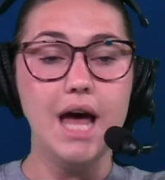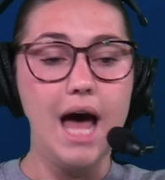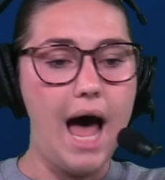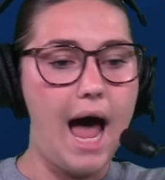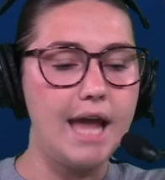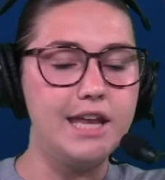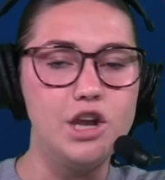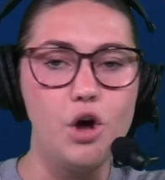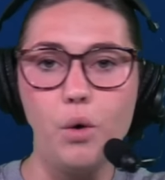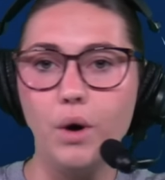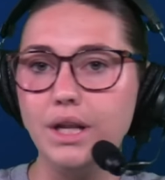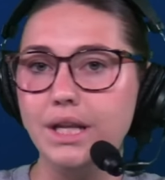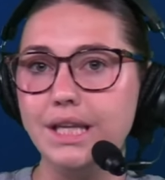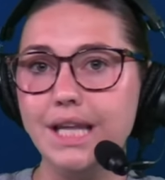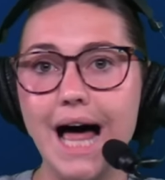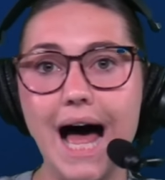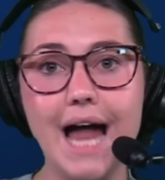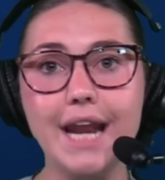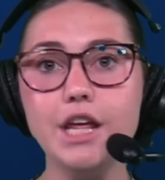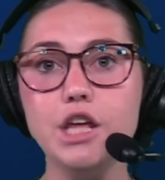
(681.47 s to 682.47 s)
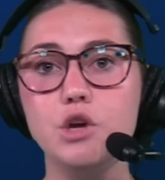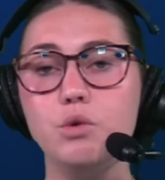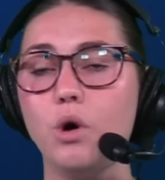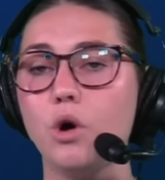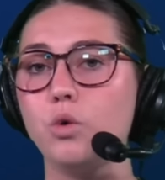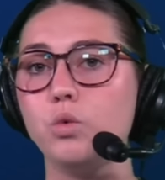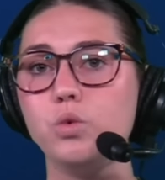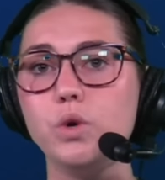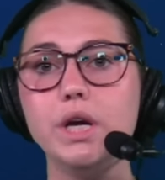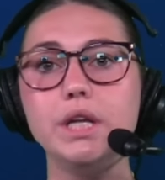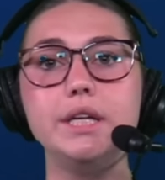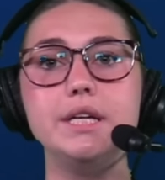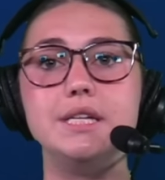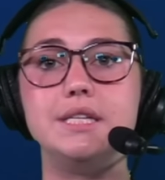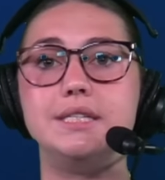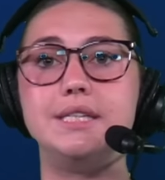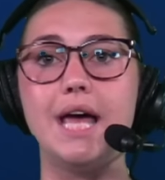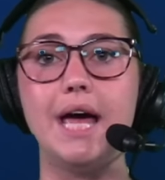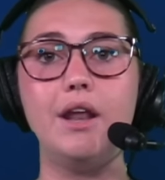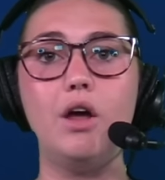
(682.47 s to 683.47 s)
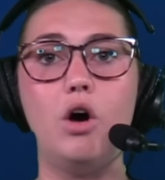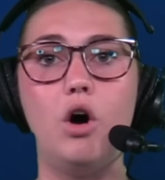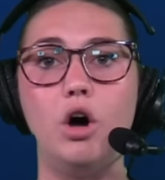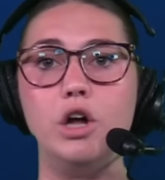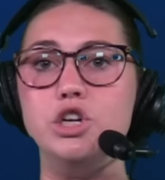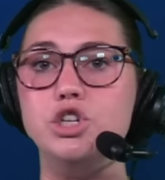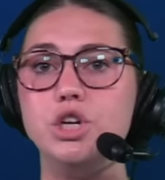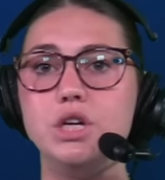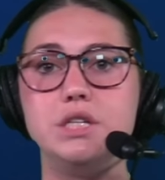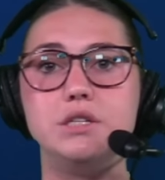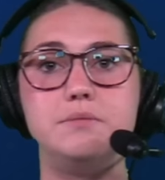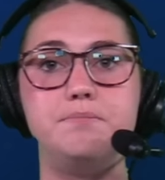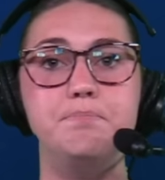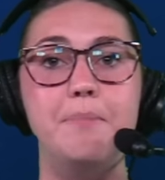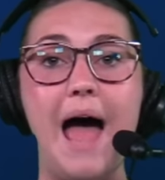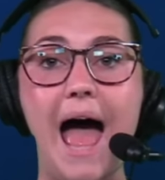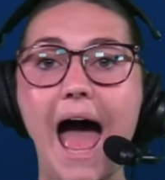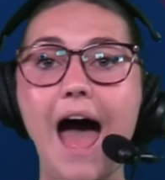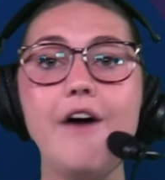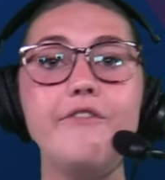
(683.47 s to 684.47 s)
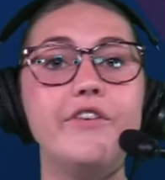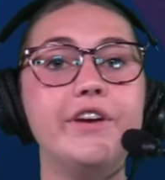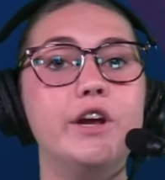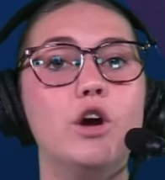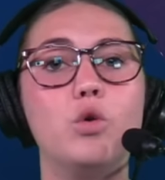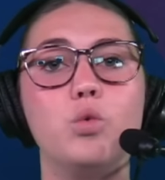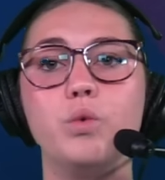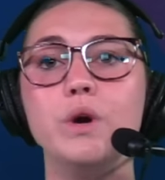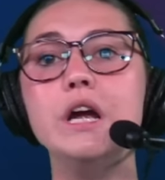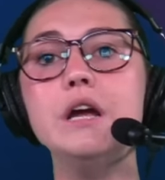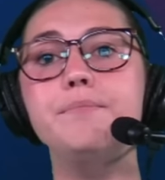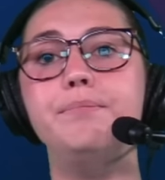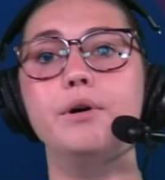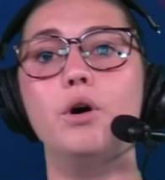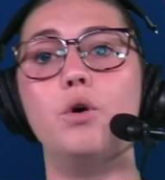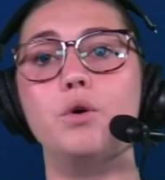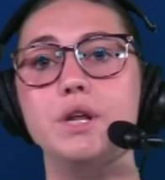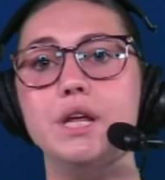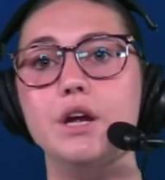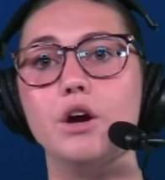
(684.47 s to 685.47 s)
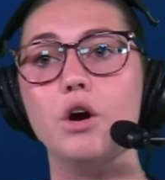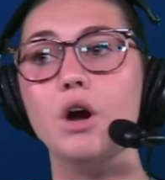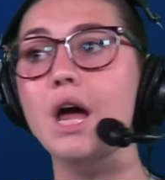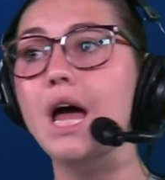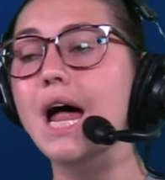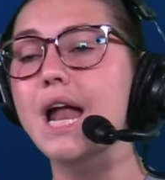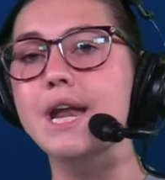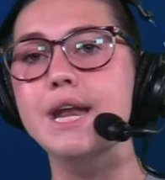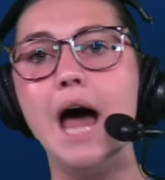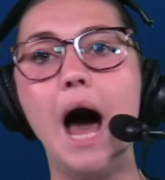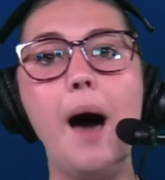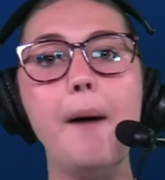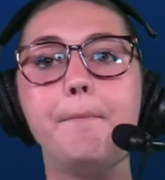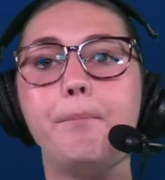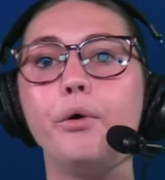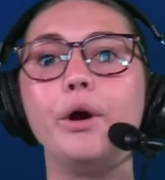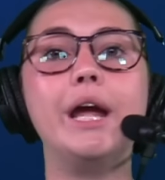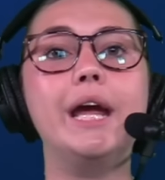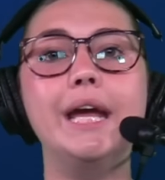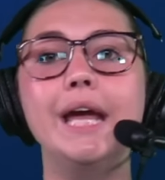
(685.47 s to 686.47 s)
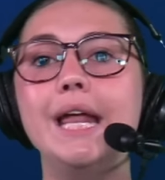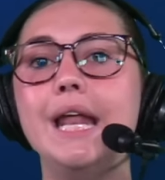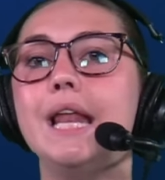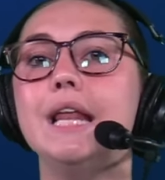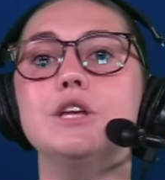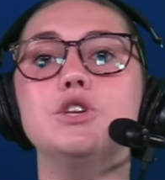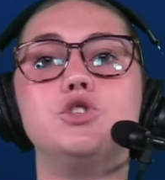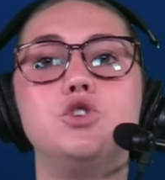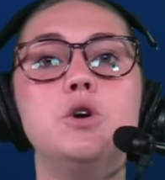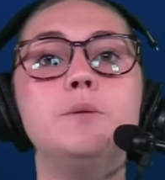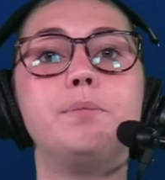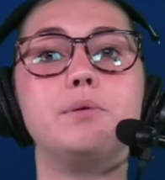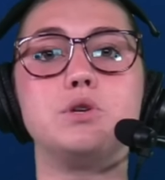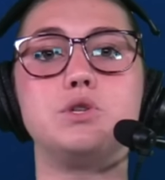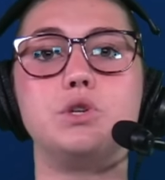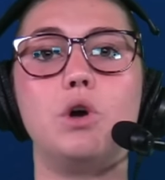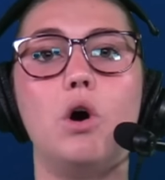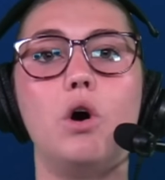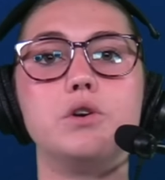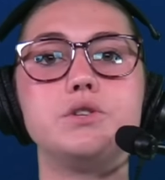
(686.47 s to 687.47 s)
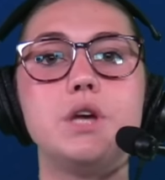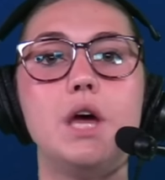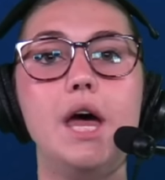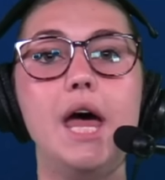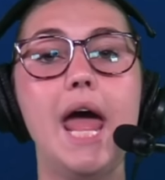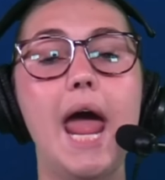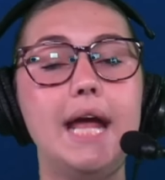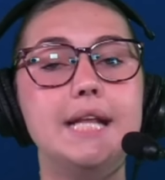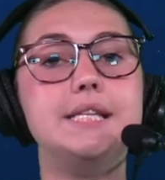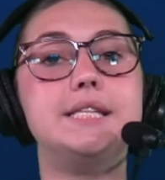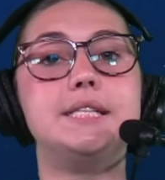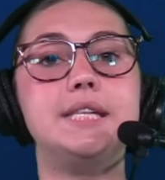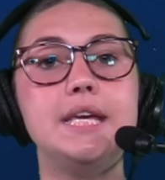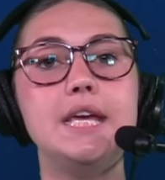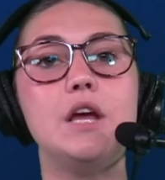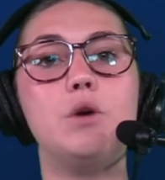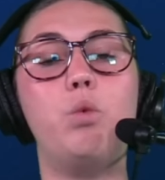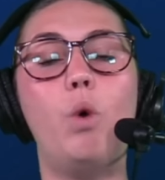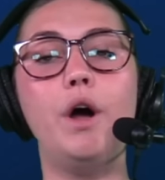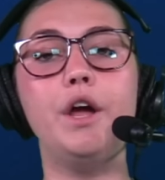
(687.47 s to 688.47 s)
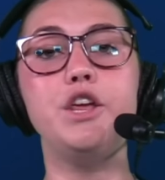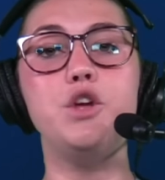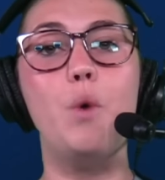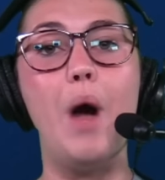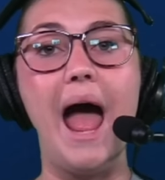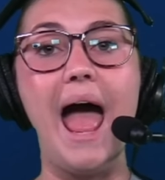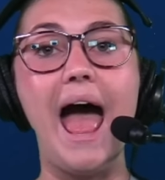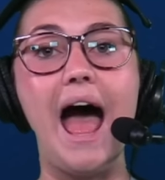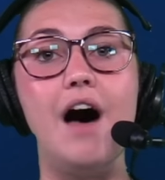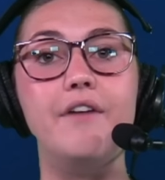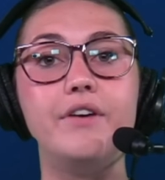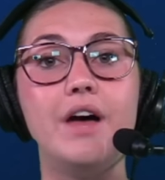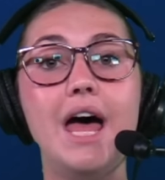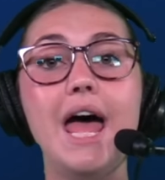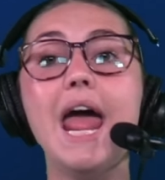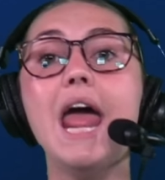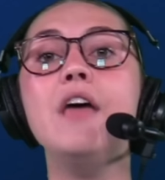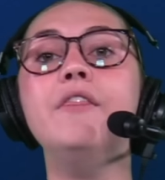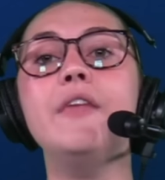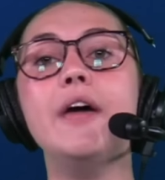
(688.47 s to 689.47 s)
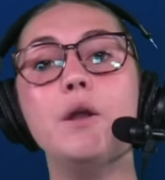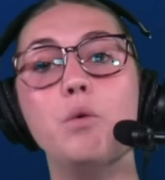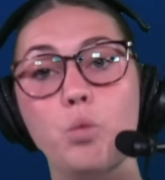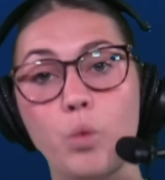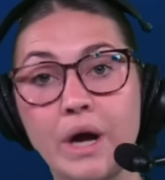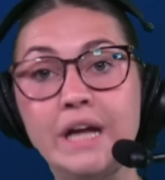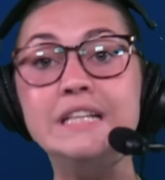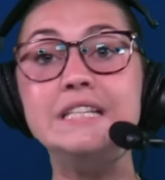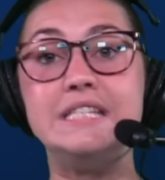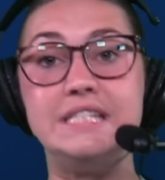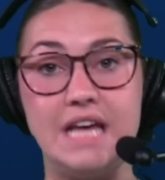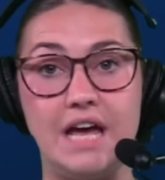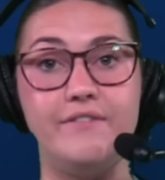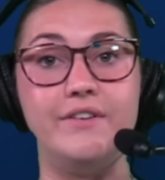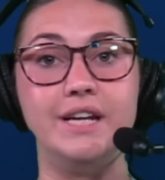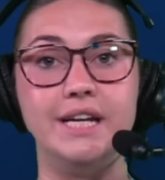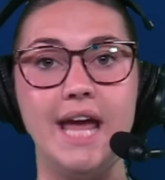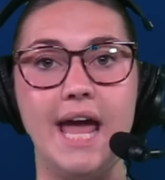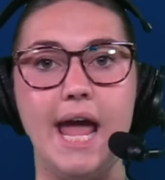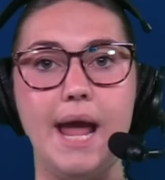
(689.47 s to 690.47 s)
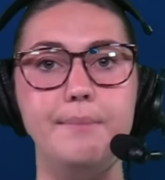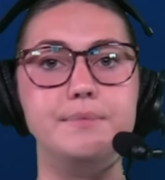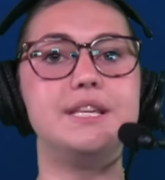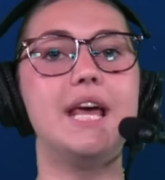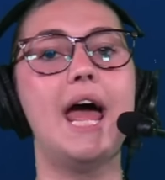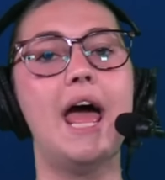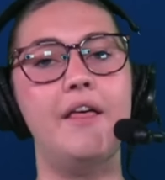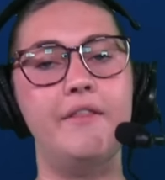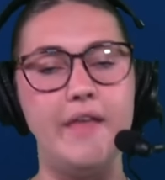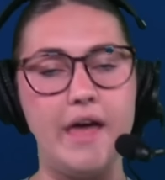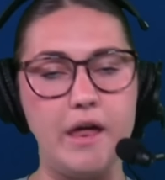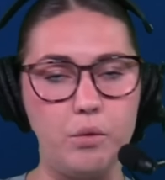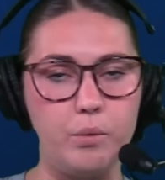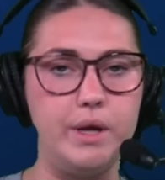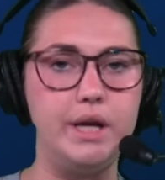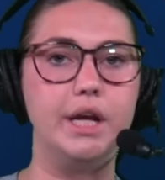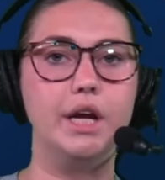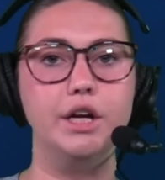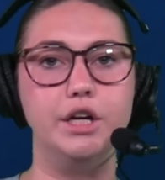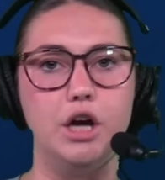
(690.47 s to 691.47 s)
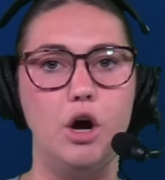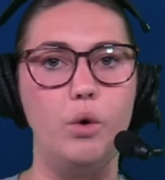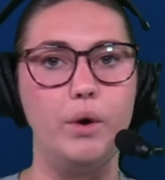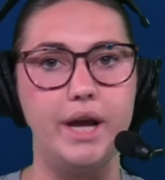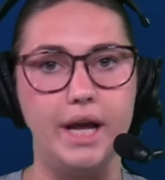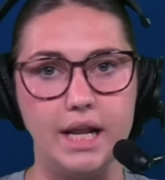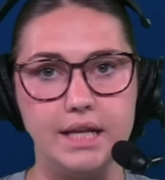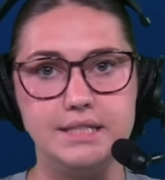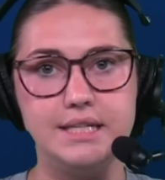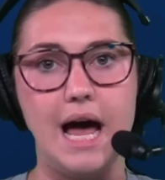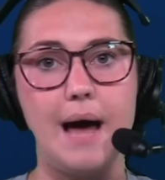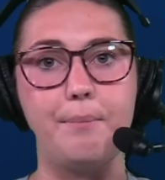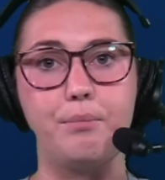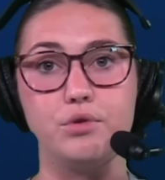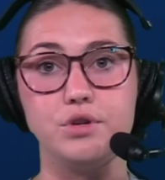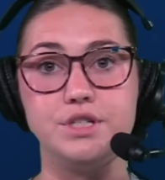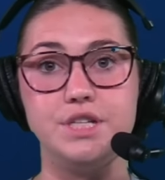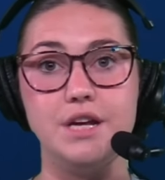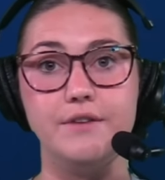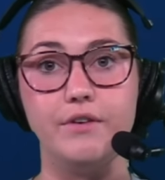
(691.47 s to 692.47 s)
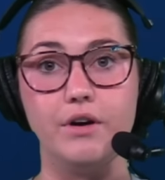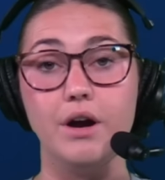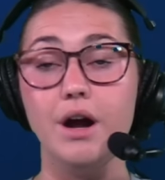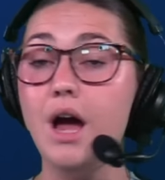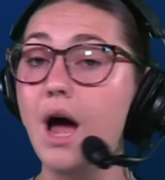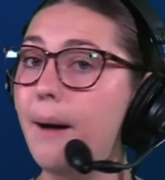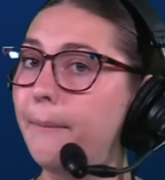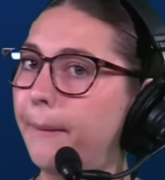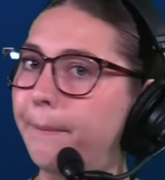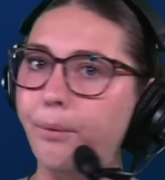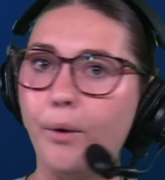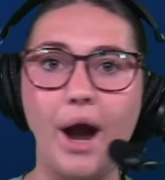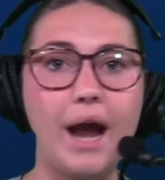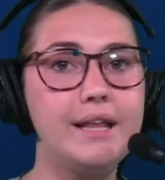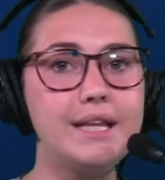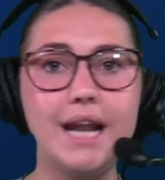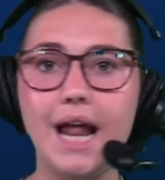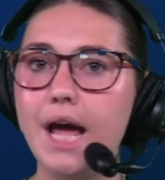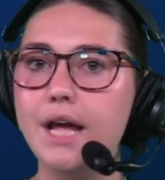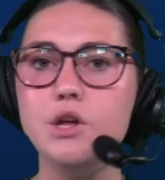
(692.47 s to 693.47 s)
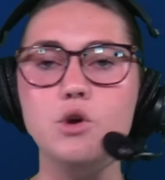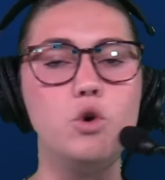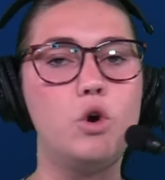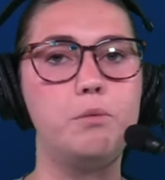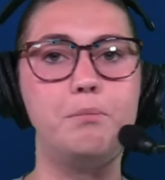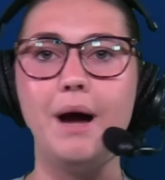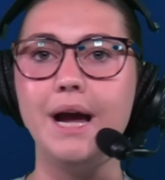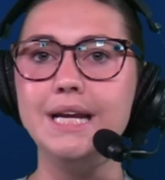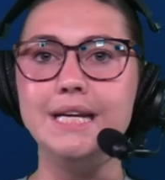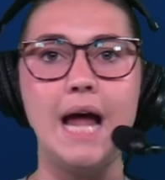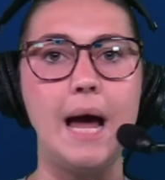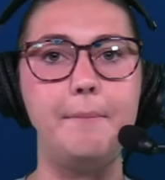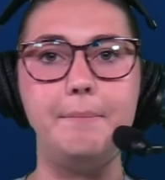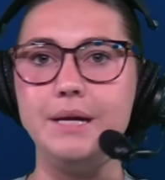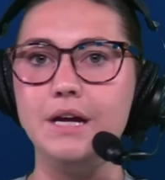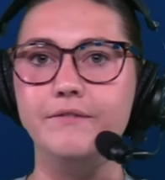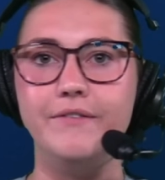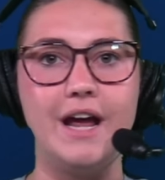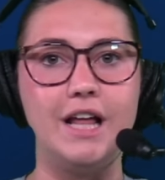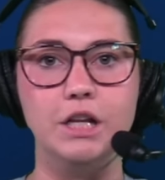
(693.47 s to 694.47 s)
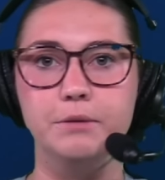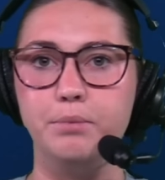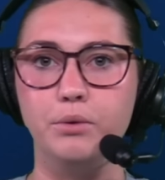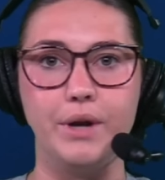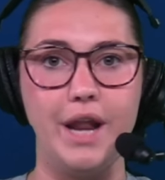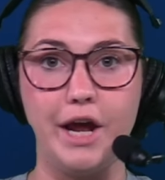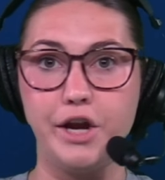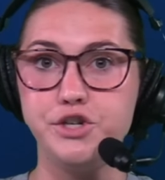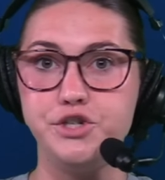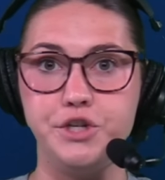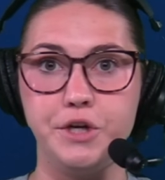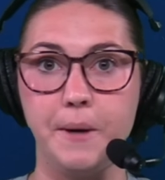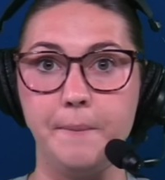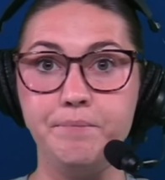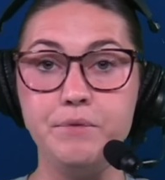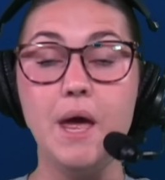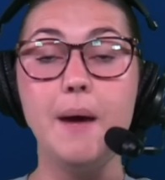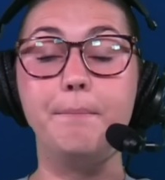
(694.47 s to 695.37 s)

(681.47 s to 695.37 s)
I know a lot of you are really set on just having a rebuild year, not bringing in any superstars, and seeing what you have, and then win 7 games, and then we can go get a top receiver. But Brandon Aiyuk might not be available next year.